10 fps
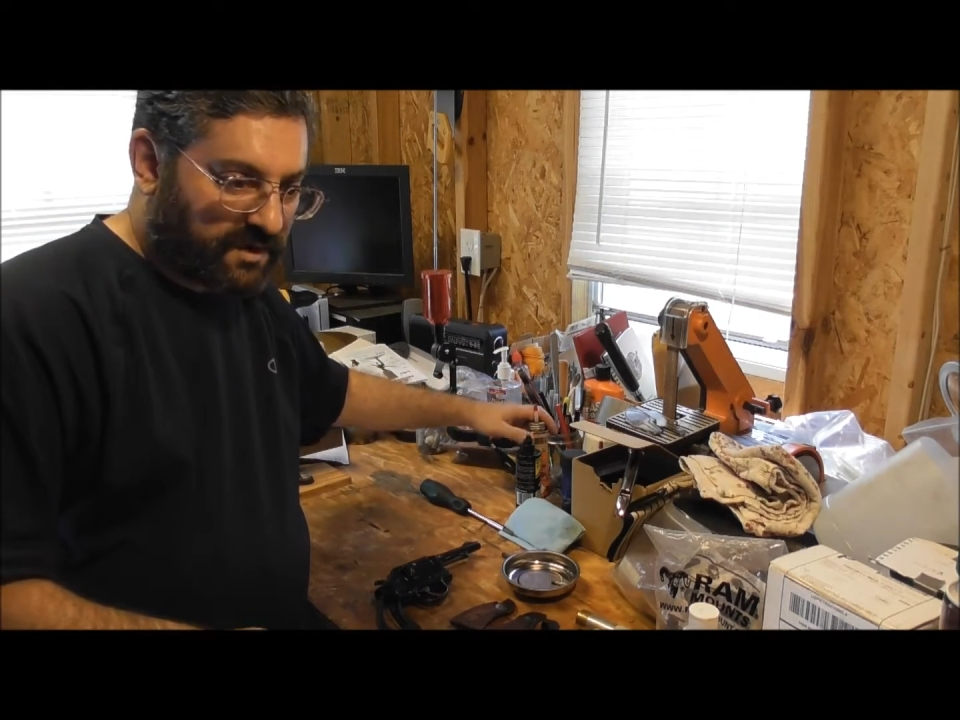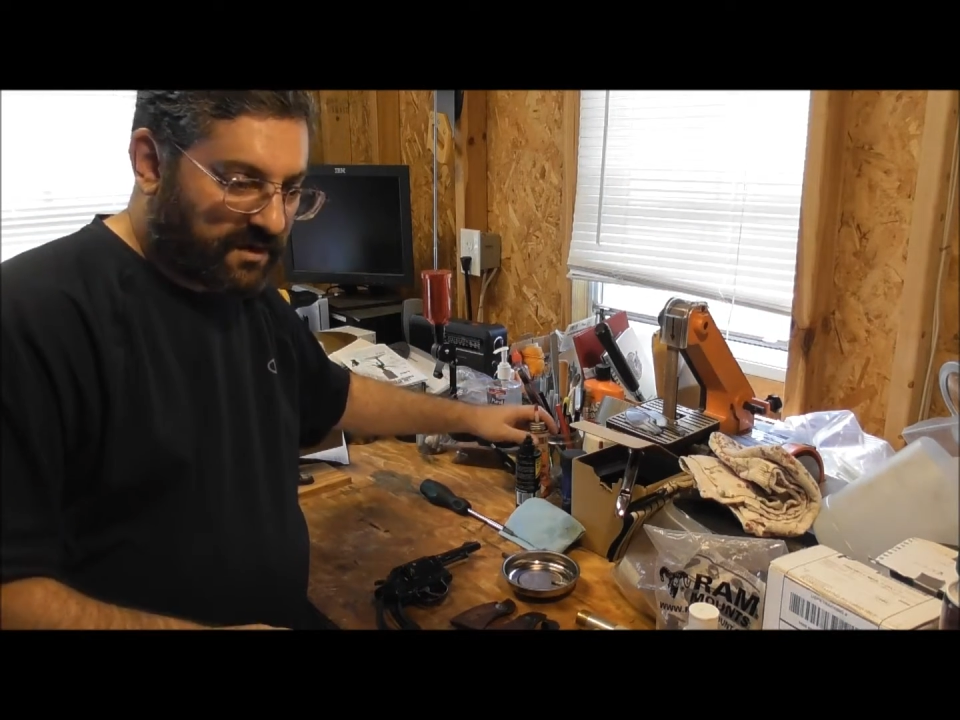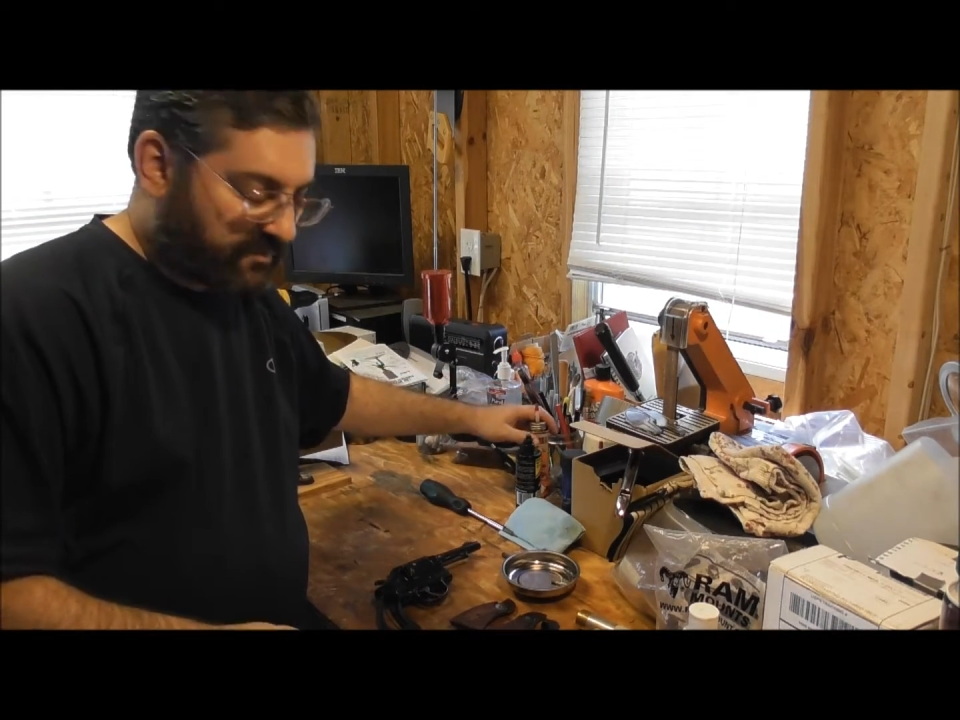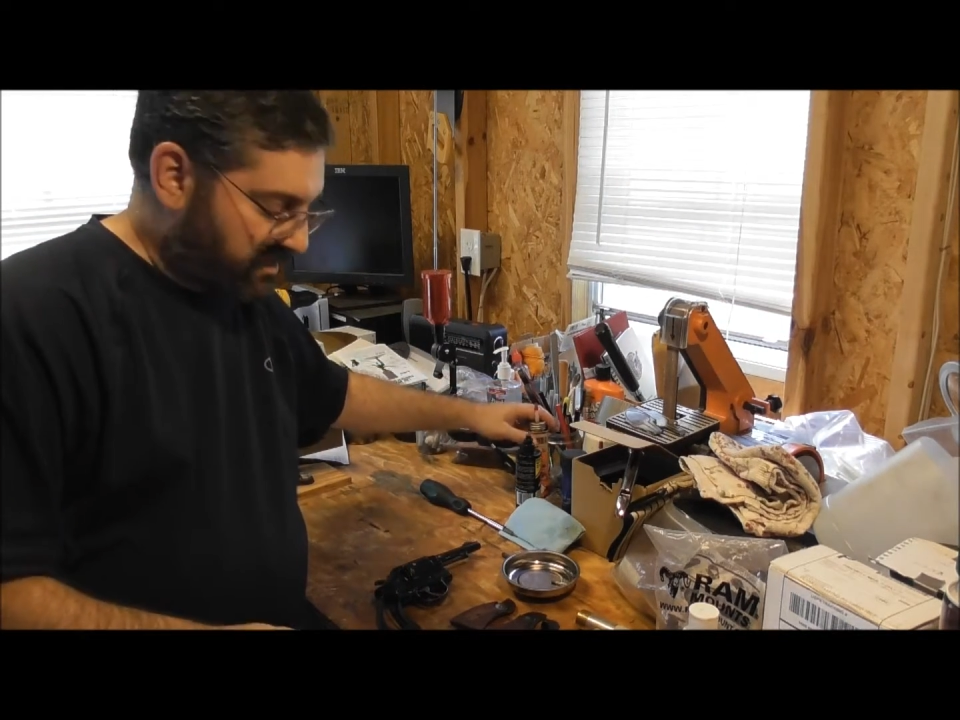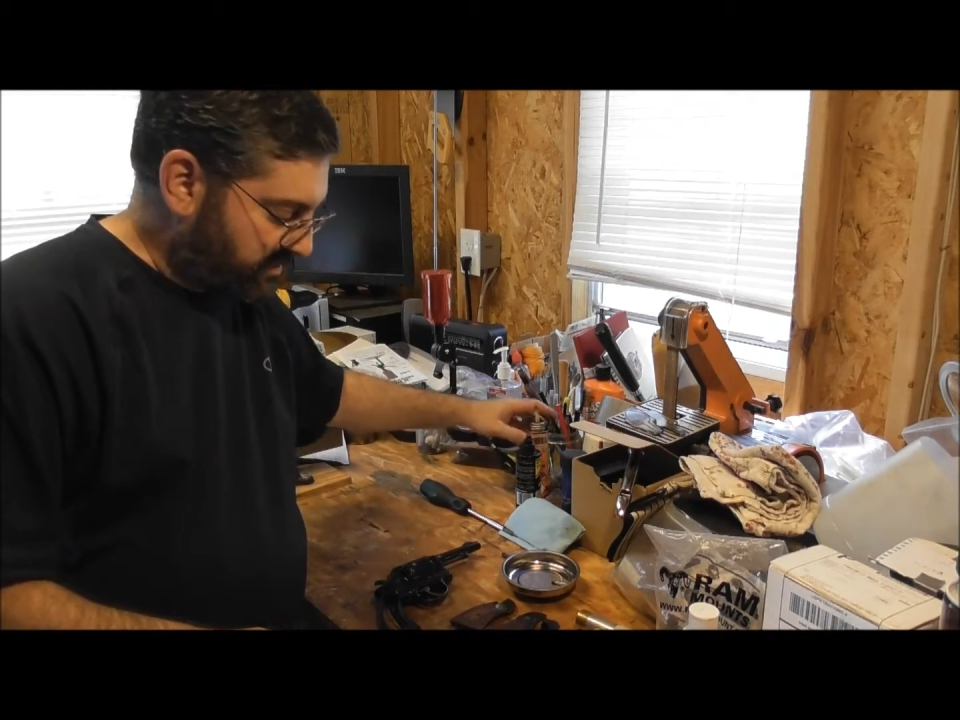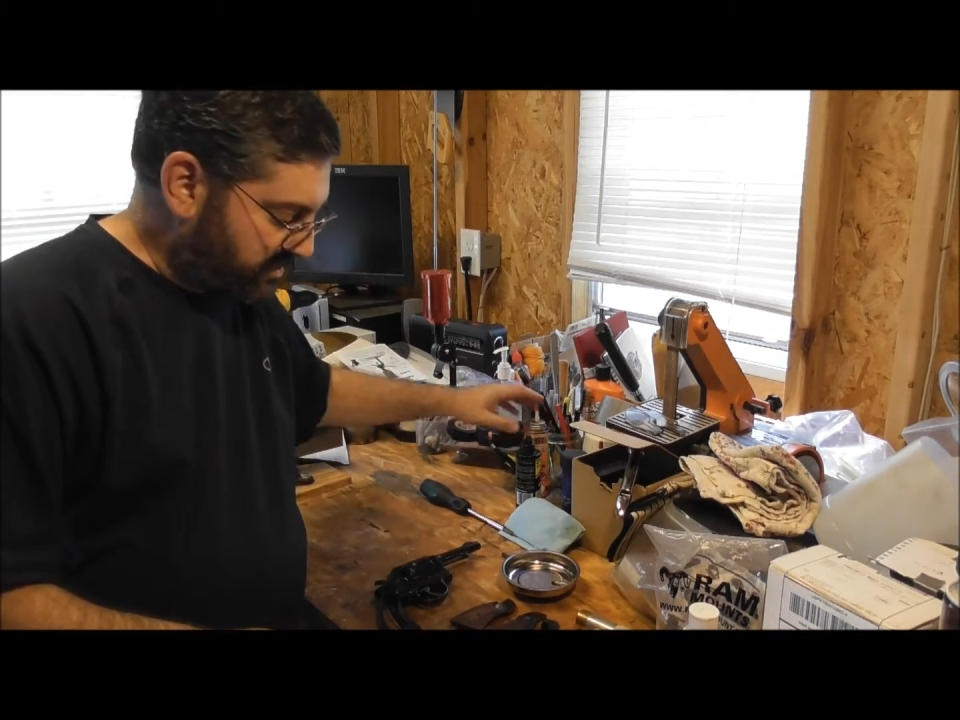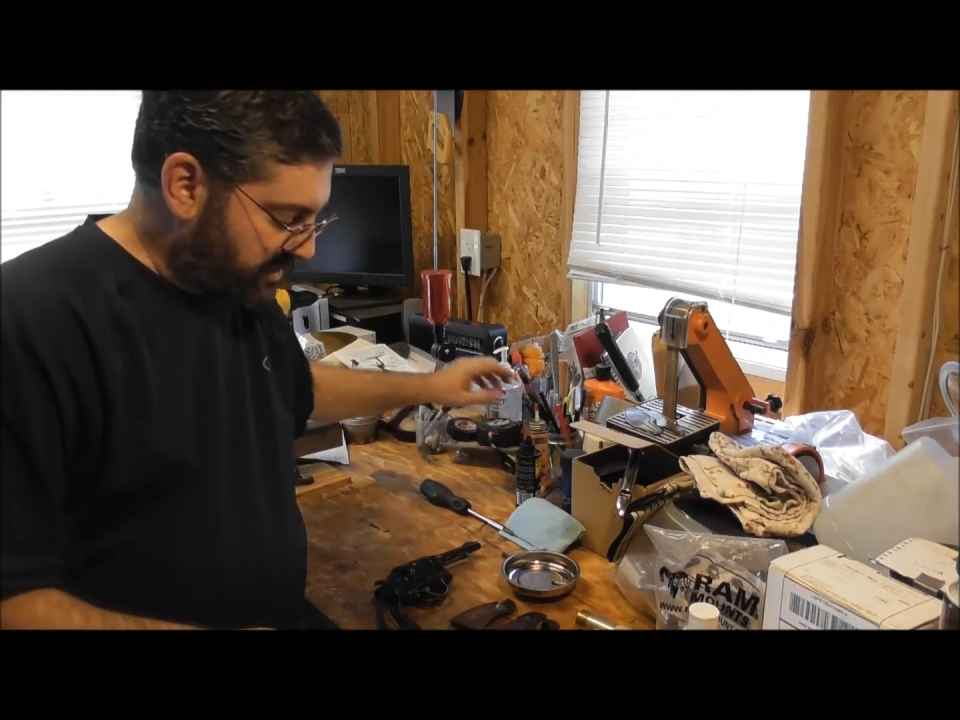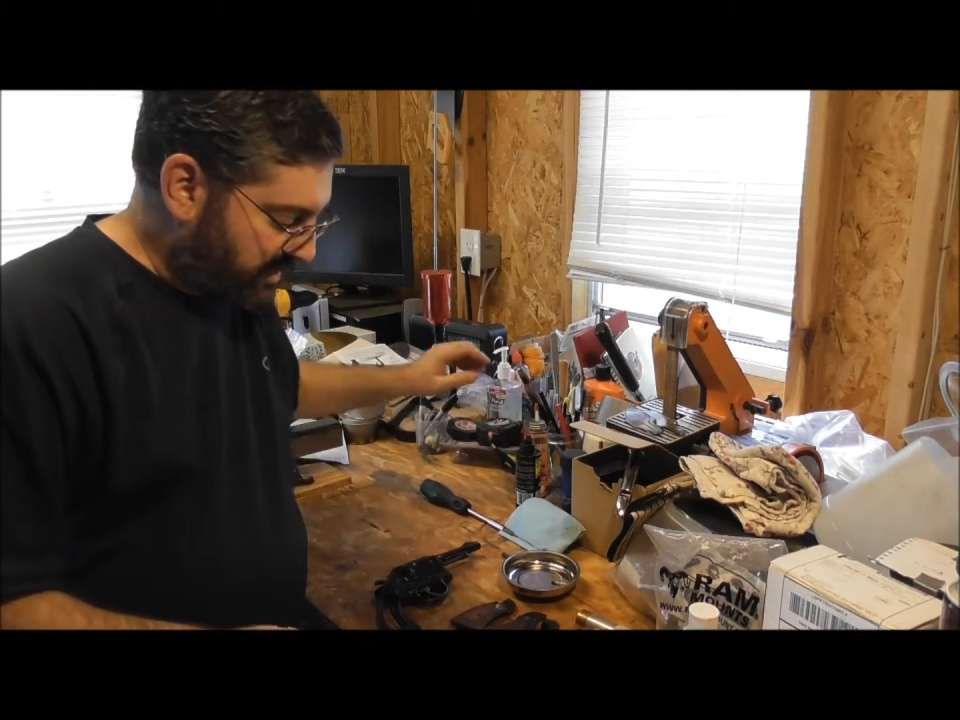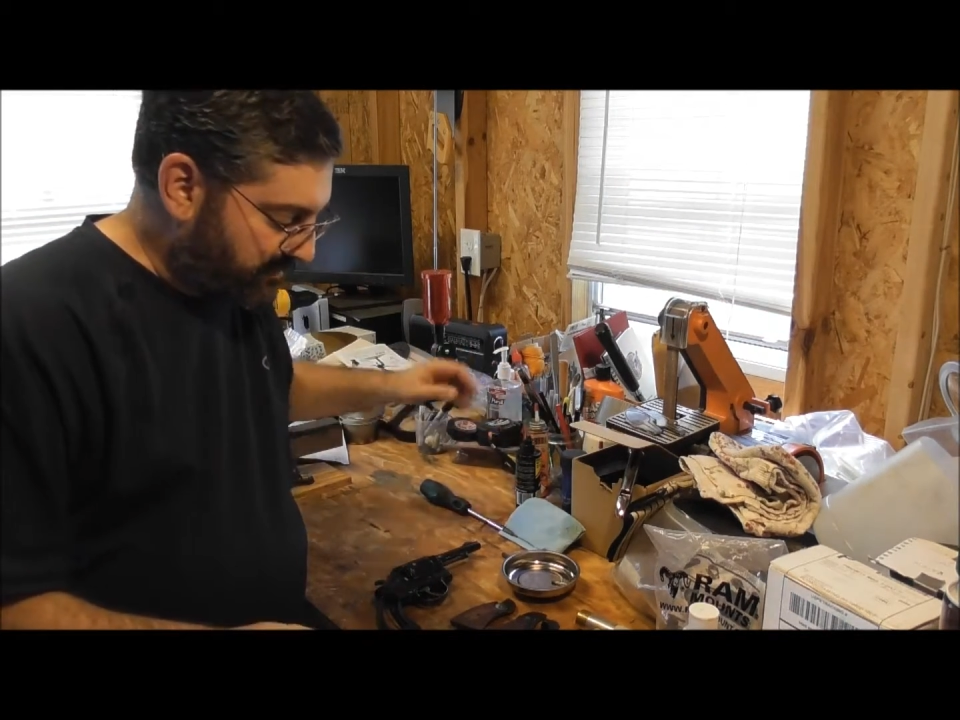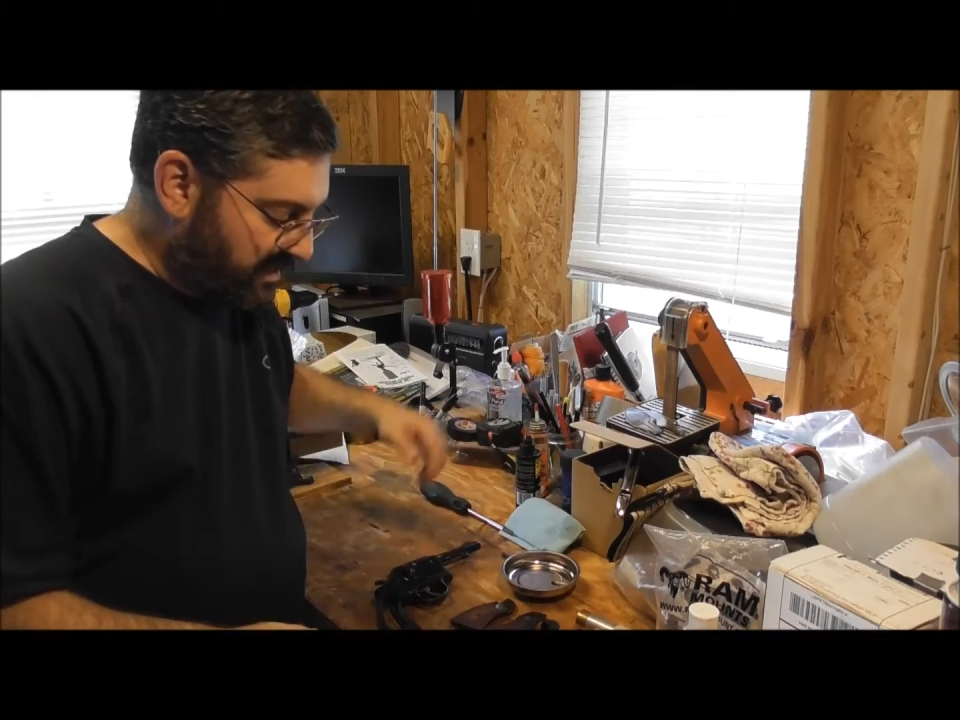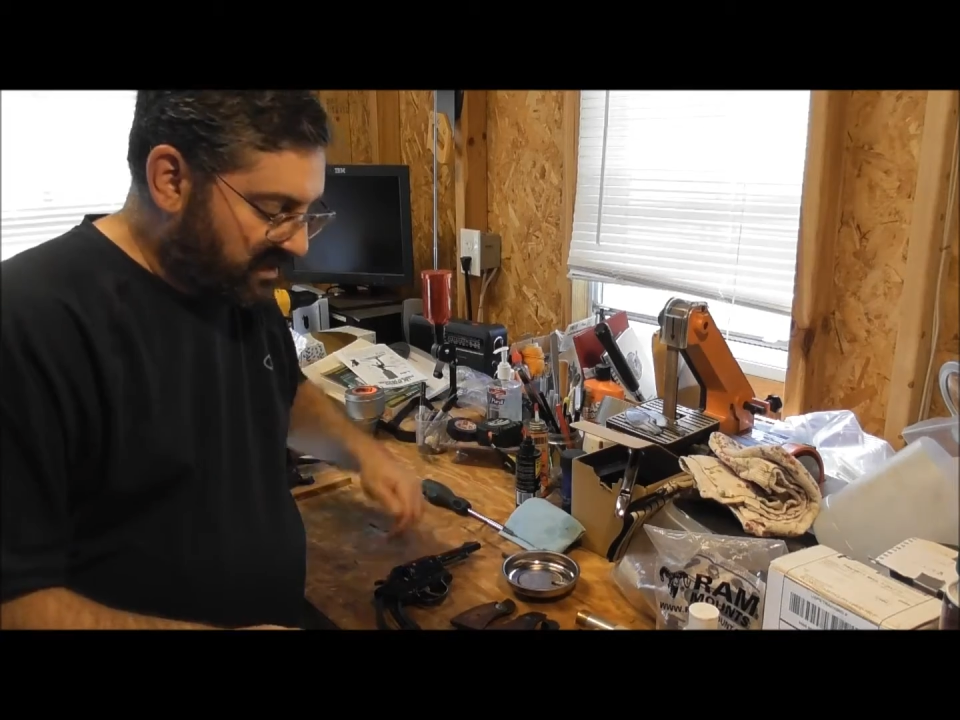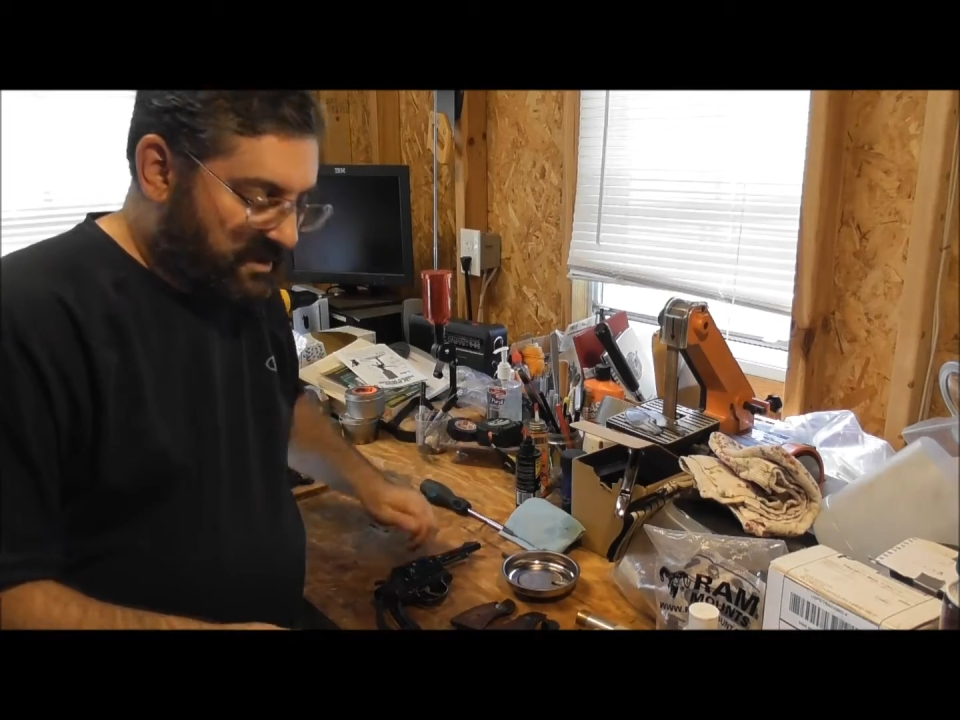to have around the shop.